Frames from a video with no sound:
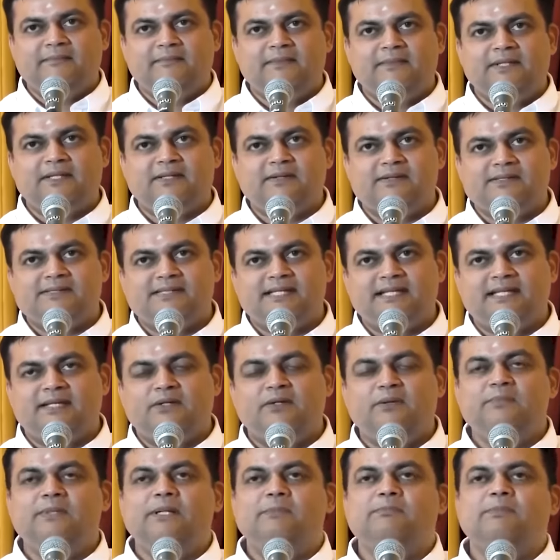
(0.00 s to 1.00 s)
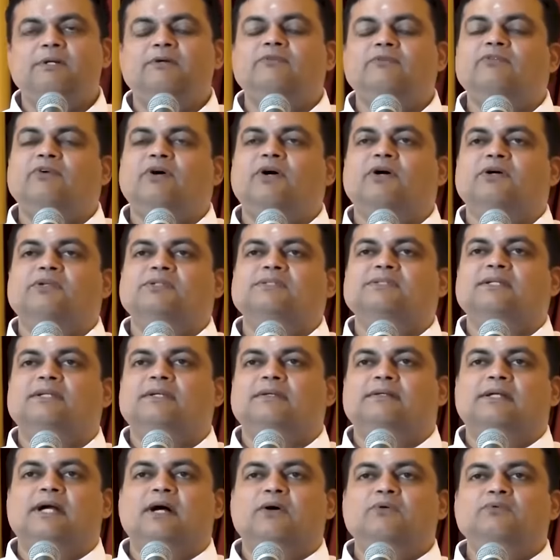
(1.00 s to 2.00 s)
because the room number was
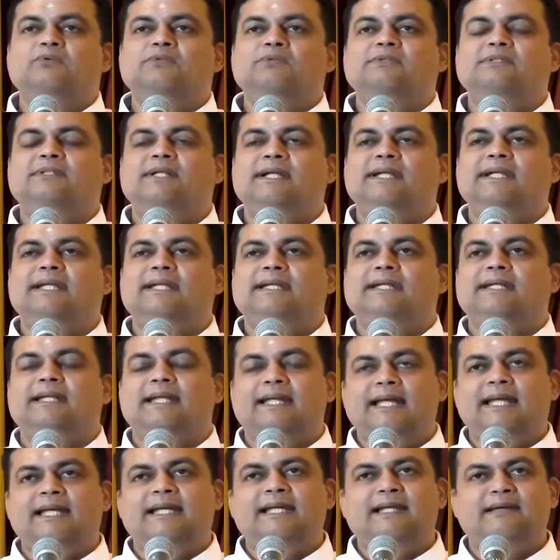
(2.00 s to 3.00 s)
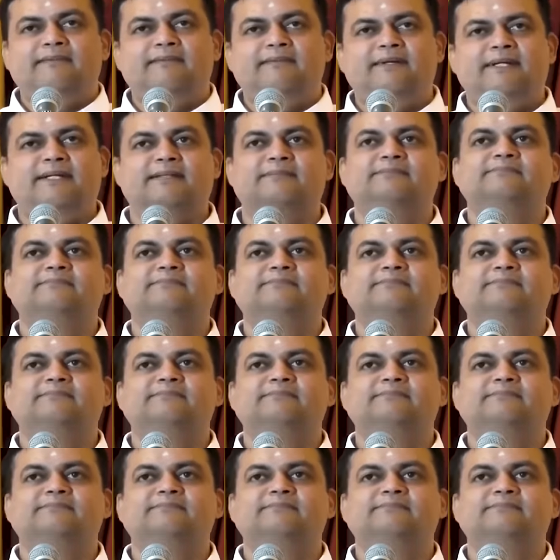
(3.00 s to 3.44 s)
round 3, A11.